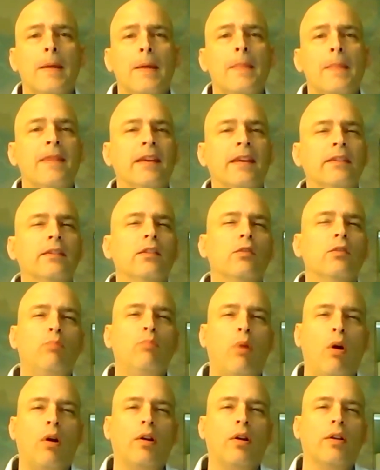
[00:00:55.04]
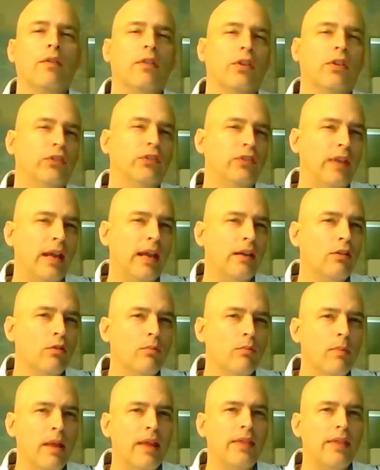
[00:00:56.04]
This is part of the
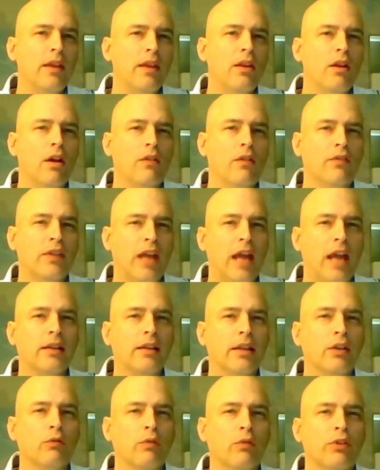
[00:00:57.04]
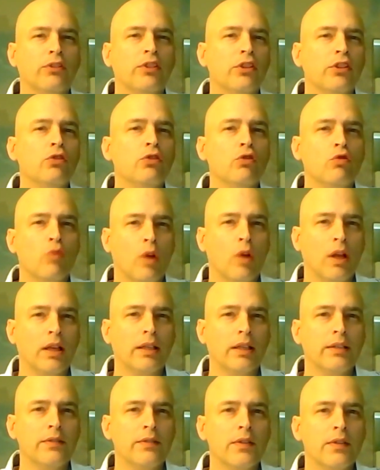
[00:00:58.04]
standard method of calculating residential
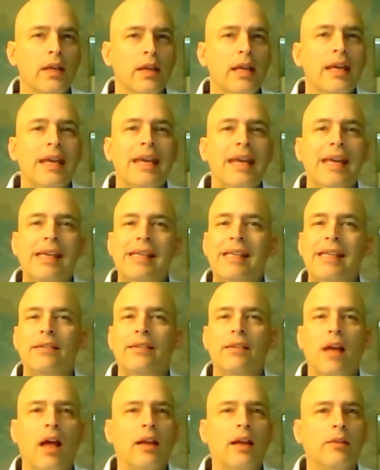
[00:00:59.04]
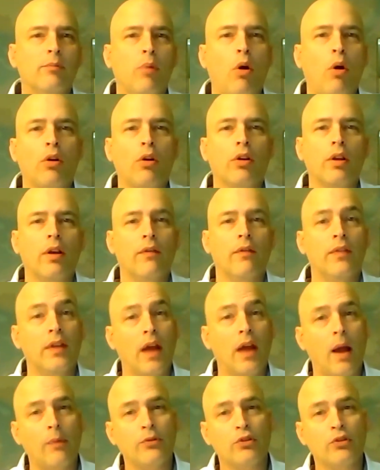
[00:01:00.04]
dwellings. It is not part of
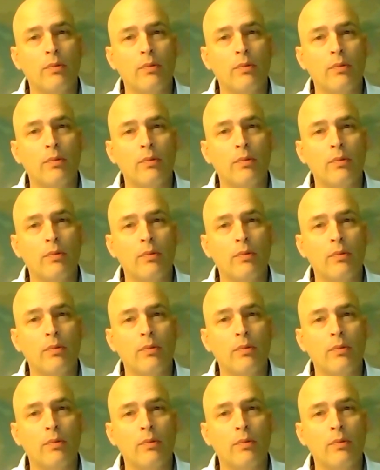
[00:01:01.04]
the optional